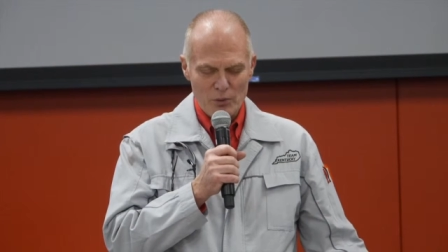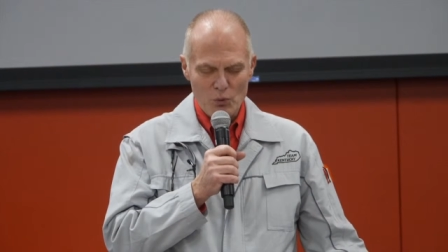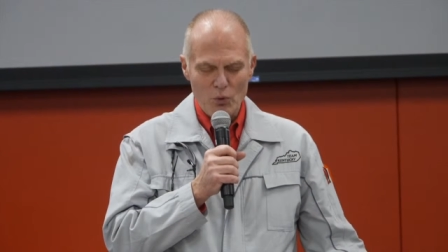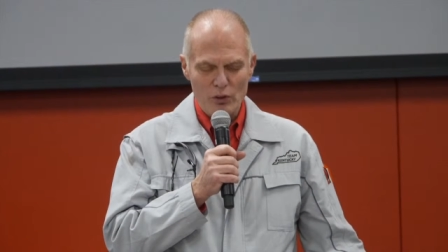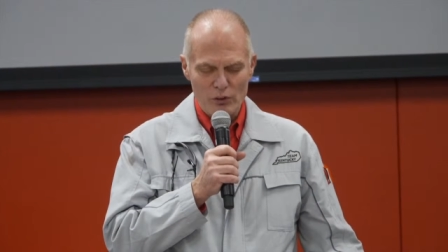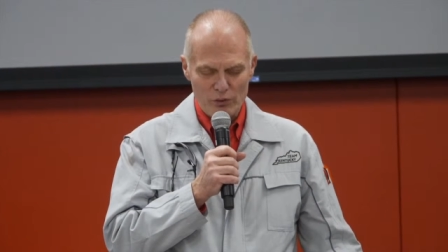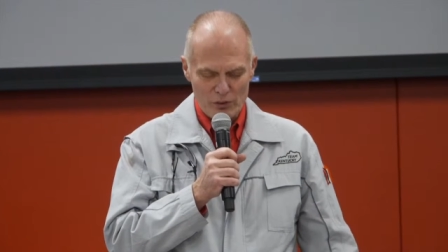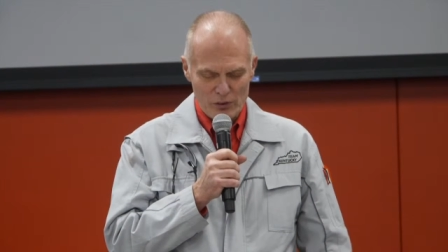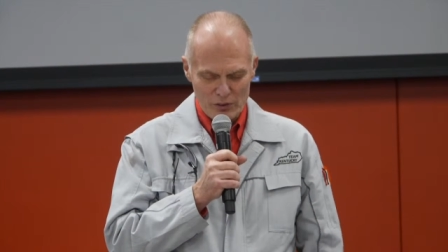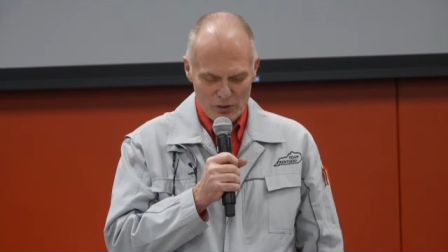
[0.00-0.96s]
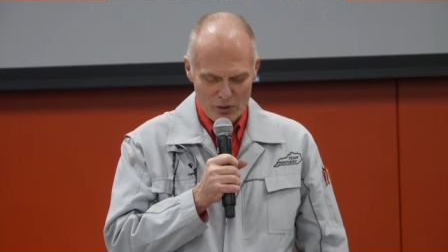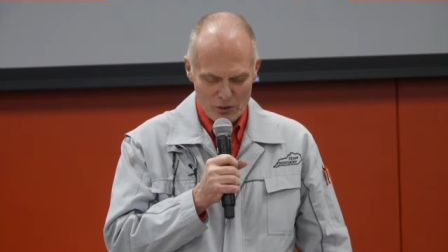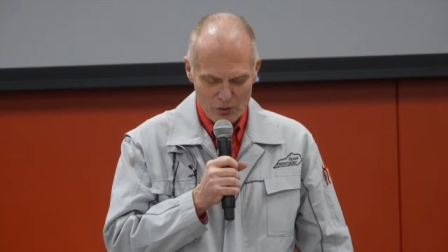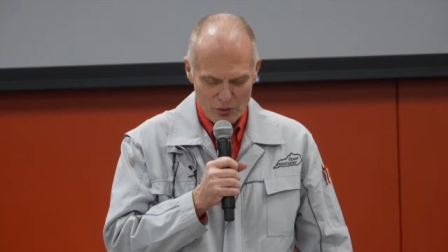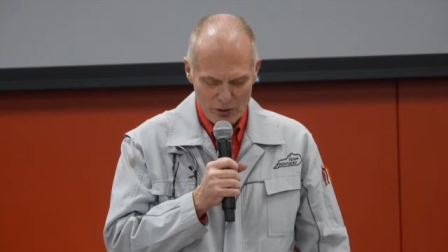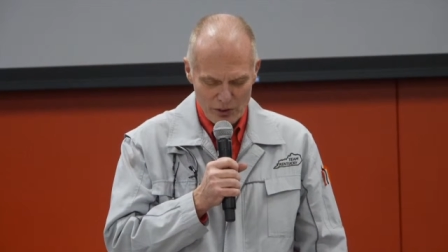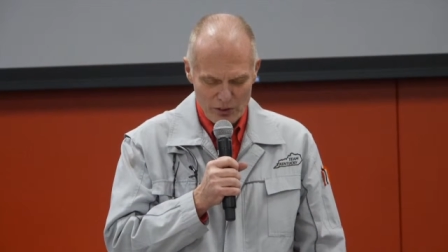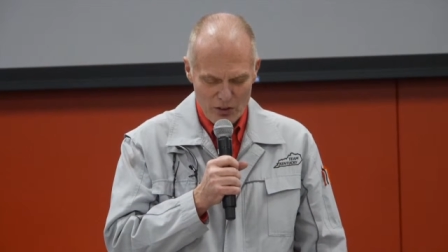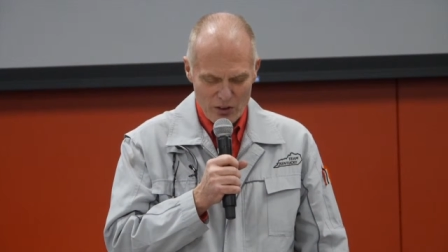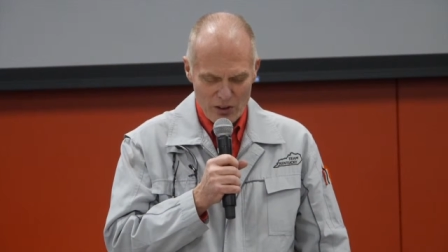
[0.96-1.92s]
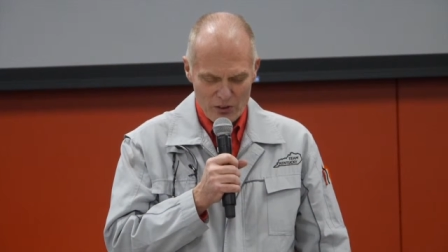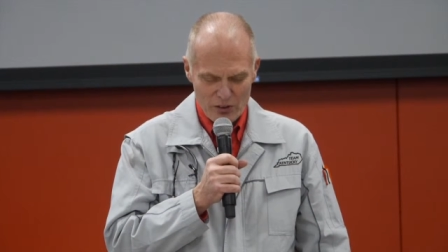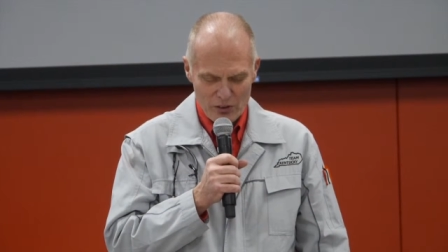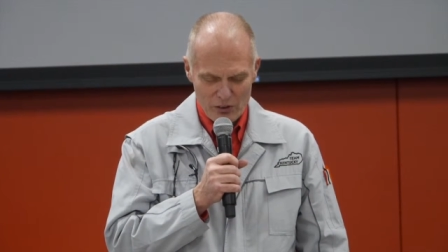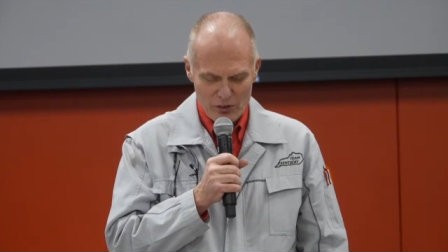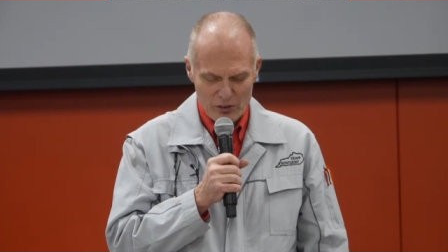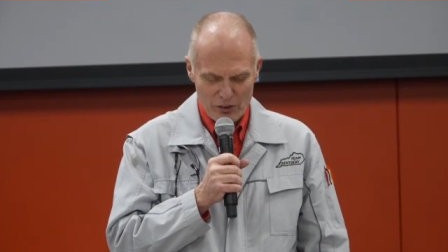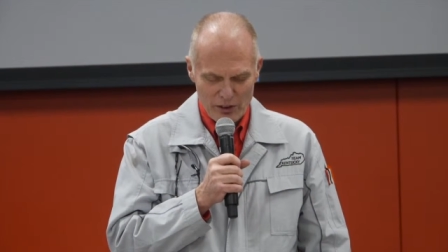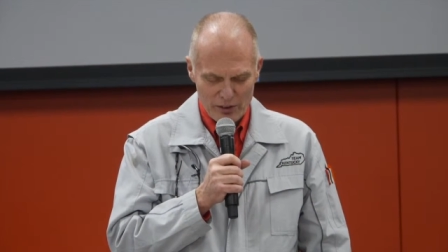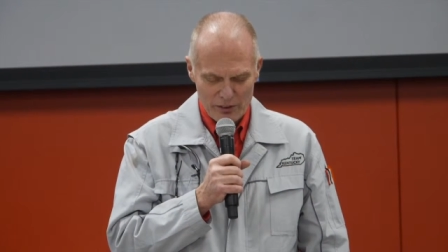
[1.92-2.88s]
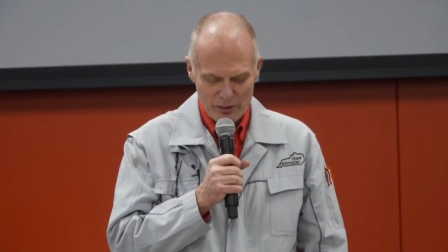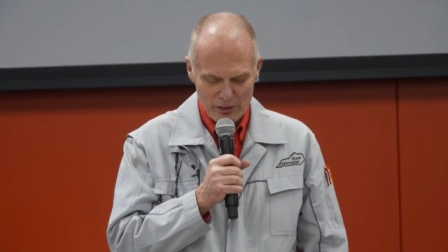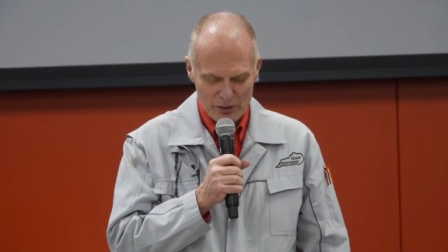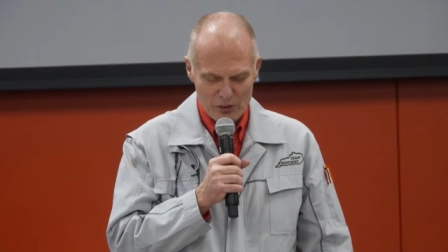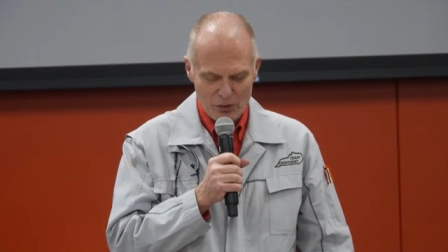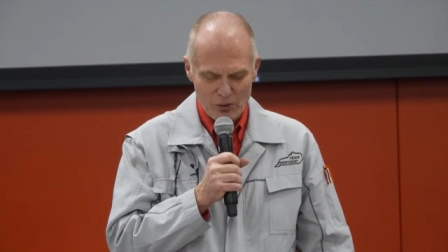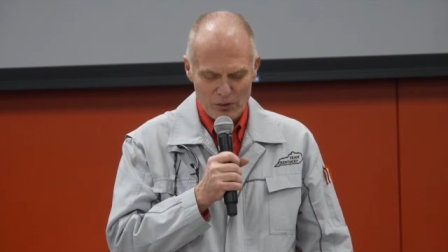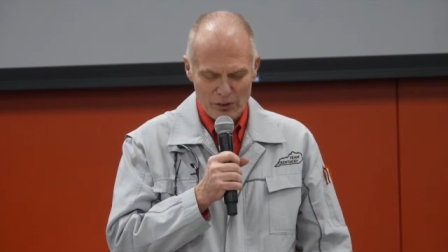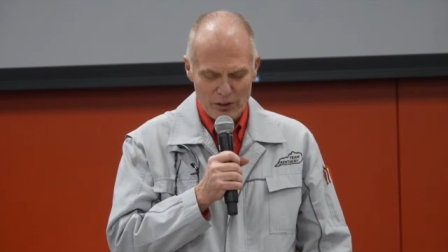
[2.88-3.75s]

Be, be wonderful. So, Lord, I just ask that you do that in your holy